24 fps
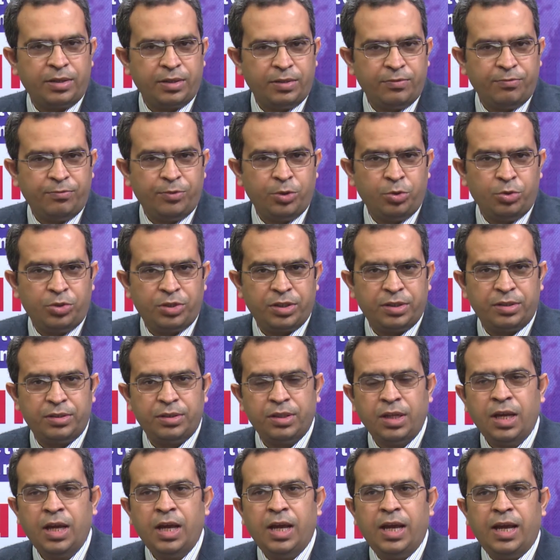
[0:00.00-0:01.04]

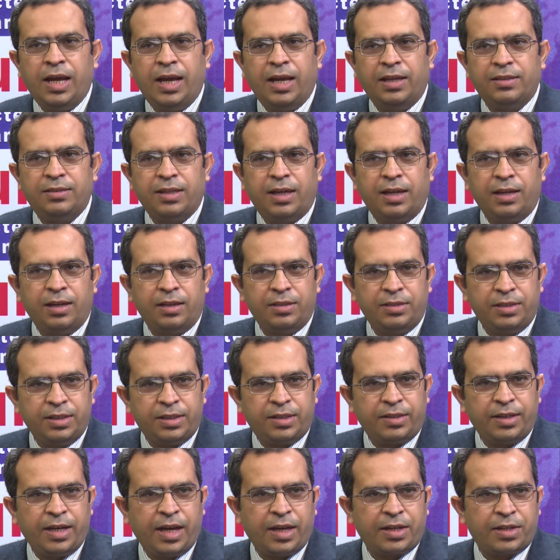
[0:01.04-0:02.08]
infusion, mm-hmm. has
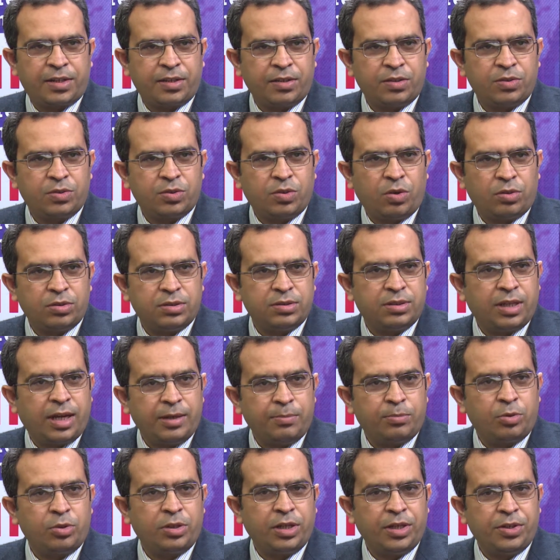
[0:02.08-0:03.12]
allergic reactions, causes
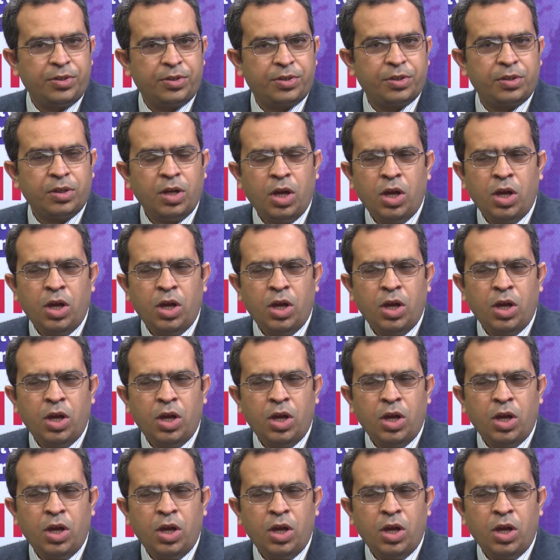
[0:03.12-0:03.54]
hypotension.